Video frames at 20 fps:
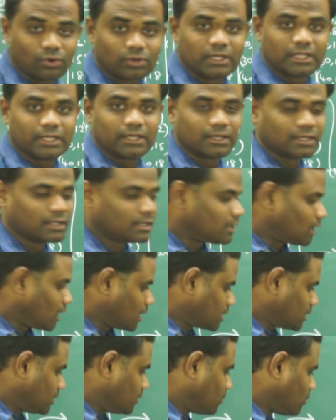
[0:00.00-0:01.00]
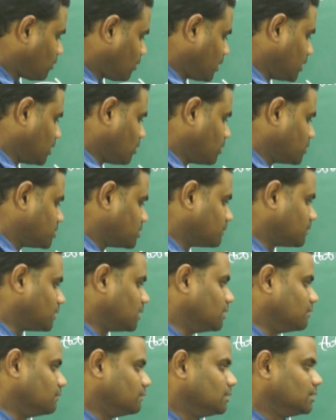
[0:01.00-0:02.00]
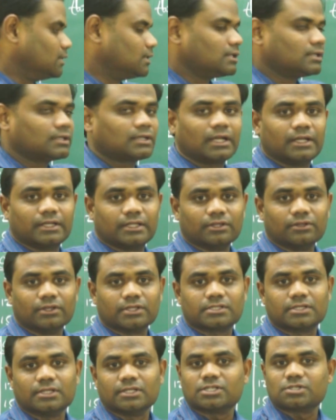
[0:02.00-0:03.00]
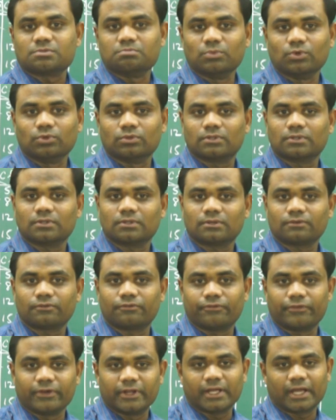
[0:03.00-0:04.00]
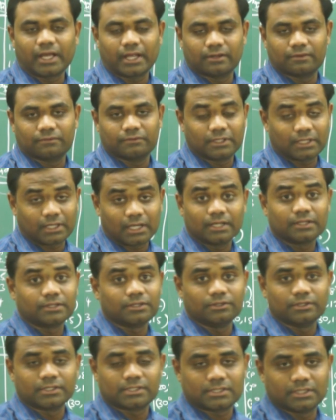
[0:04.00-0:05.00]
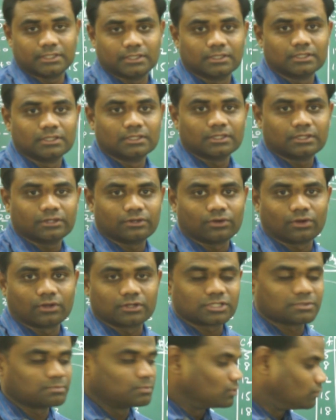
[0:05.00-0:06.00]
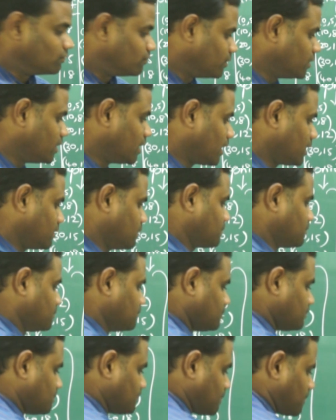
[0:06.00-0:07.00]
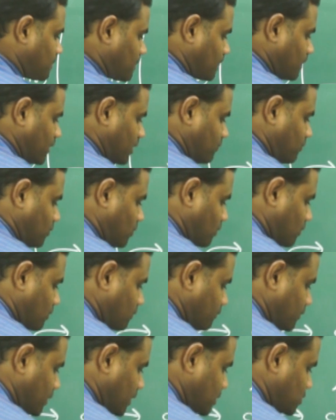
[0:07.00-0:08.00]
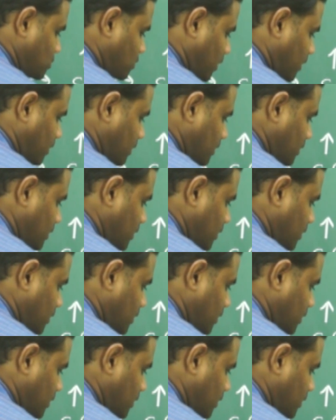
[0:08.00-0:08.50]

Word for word: only I can draw an Archiv curve continuously smooth freehand, with a continuously drawn smooth freehand. Therefore, when I join